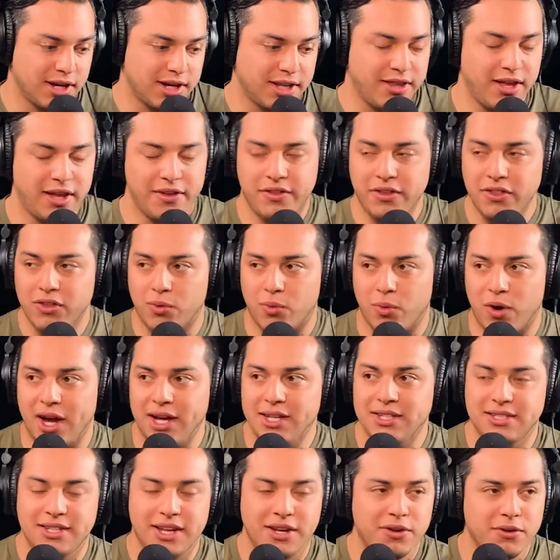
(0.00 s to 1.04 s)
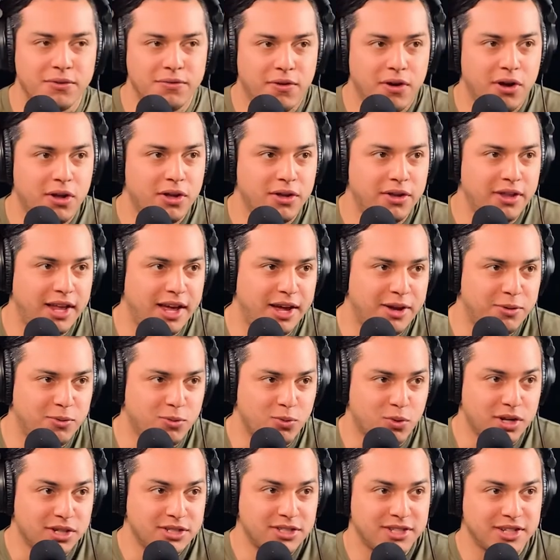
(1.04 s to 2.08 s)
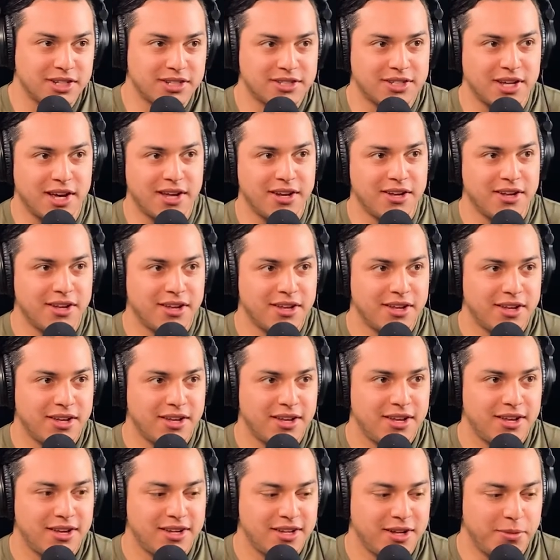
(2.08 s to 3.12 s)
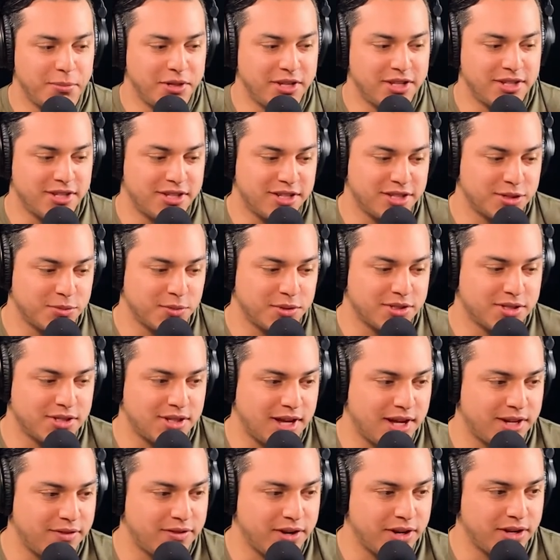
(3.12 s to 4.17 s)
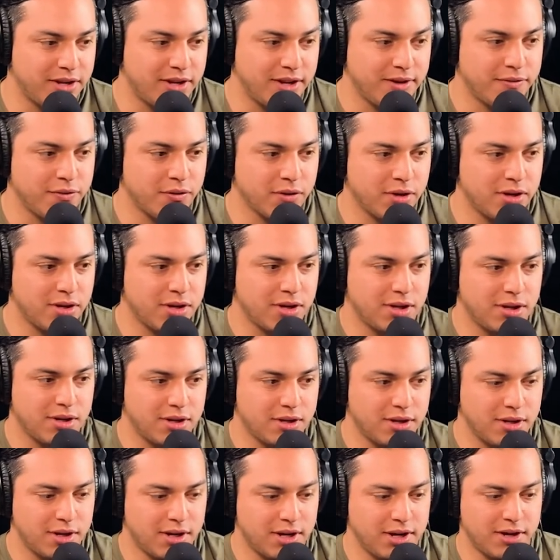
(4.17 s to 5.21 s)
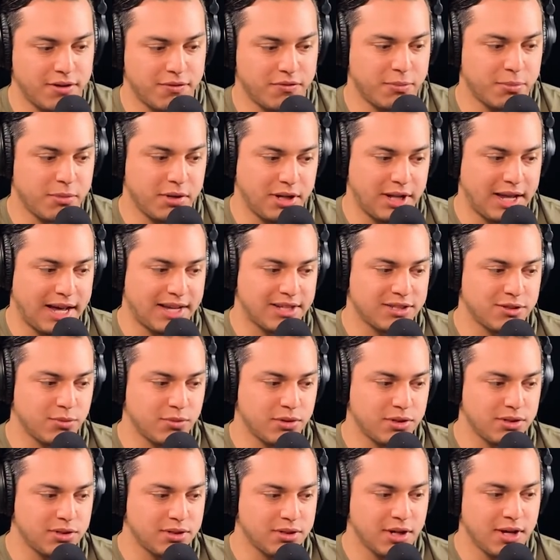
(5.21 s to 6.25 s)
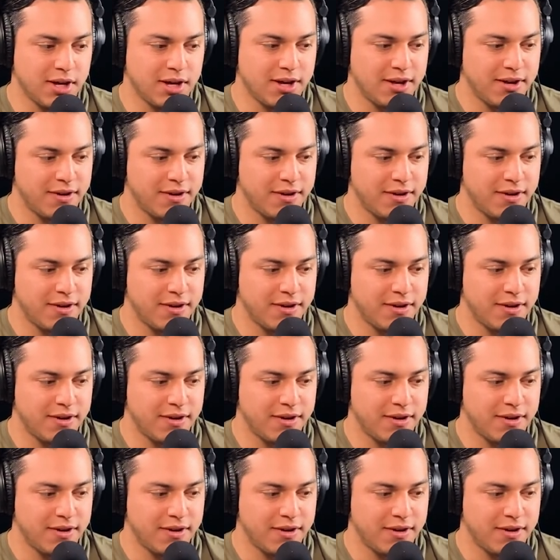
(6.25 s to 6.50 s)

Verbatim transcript: I think the ryes tend to fall on that rustic side. I mean, yeah. This one's not very different uh, from the last ones.